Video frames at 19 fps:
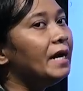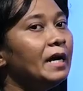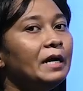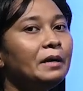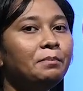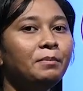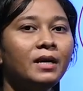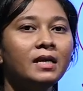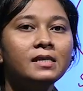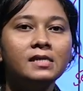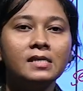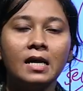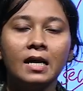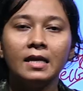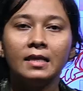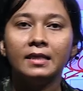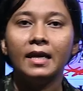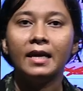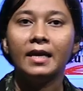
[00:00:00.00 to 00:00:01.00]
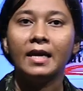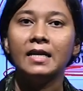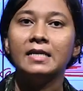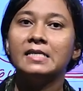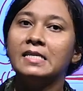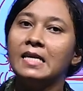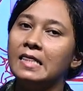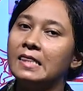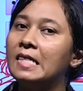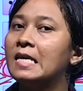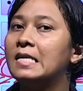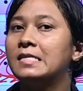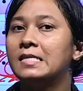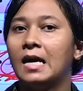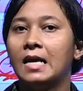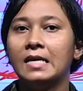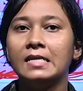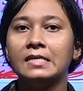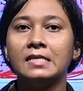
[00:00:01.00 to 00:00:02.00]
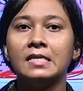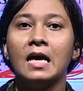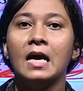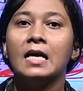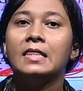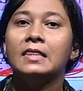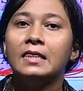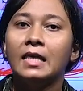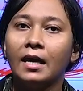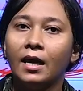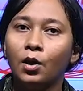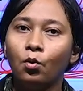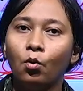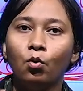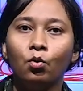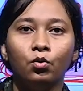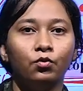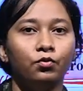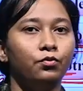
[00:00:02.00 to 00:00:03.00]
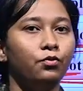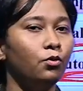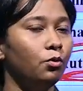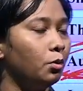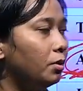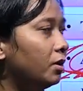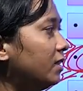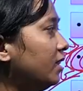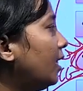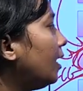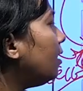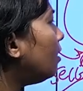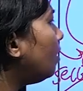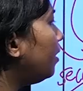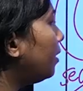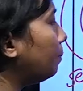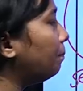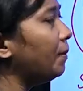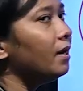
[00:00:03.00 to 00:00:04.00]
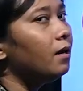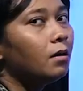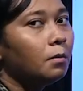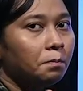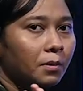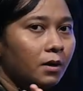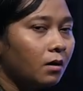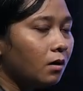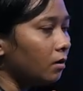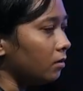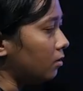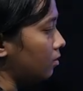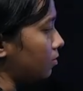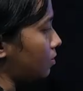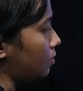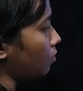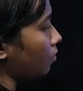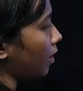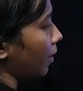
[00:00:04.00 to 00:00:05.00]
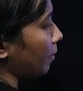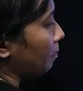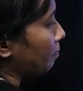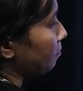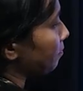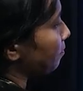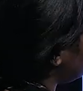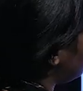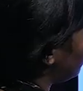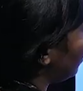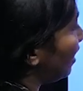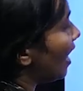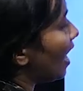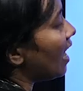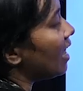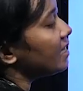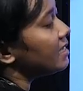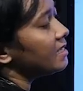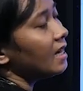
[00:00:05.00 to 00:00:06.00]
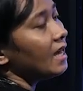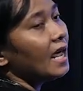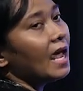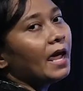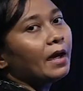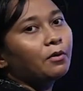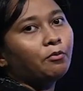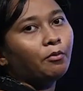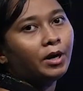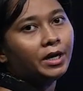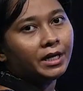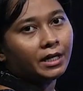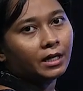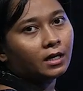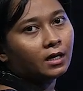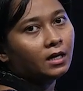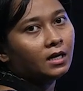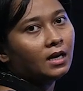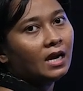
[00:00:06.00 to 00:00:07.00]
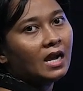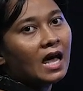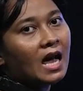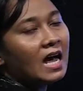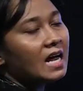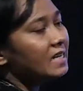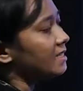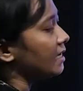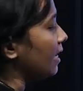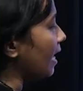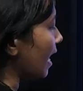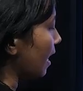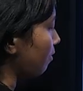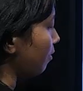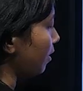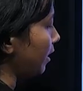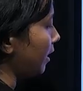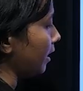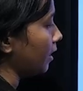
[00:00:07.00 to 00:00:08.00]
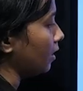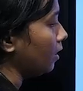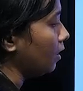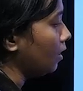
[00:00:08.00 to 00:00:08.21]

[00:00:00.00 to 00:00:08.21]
It means they can synthesize their own food, they are not depend upon others, okay. Largely aquatic,